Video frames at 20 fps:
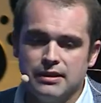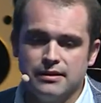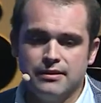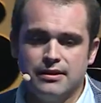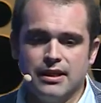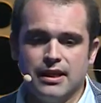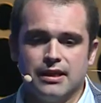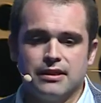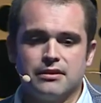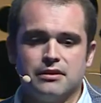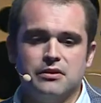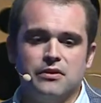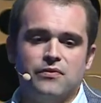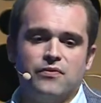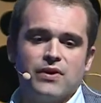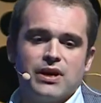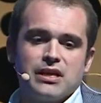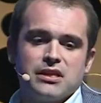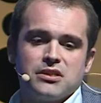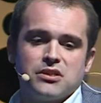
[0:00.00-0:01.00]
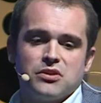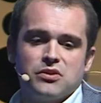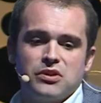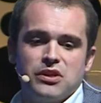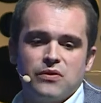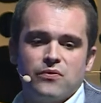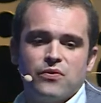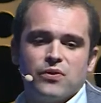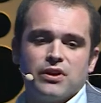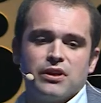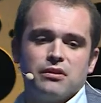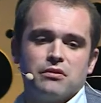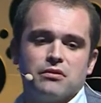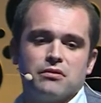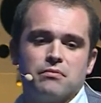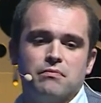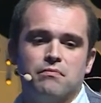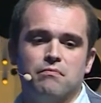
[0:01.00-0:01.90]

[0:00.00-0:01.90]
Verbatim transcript: that defines different